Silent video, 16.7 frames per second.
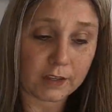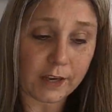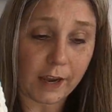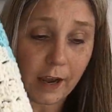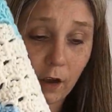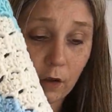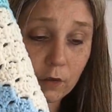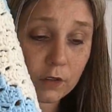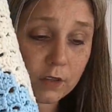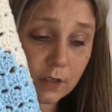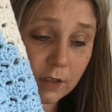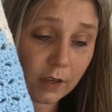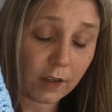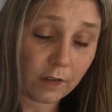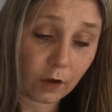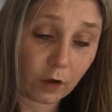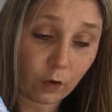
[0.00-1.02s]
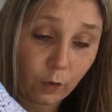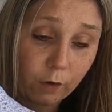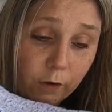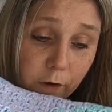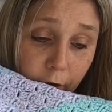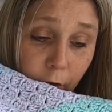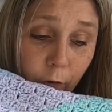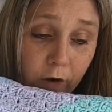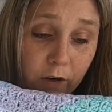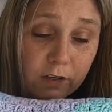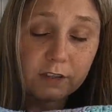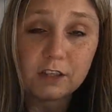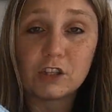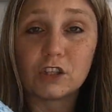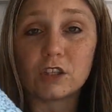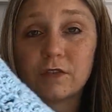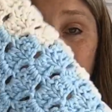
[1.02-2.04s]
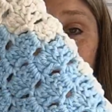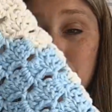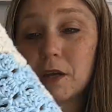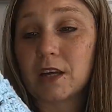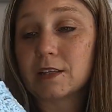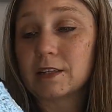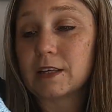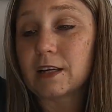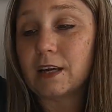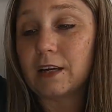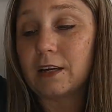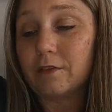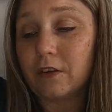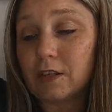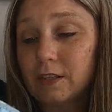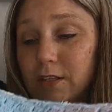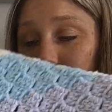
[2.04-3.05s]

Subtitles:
out. And the corner to corner stitch is fun because it kind of is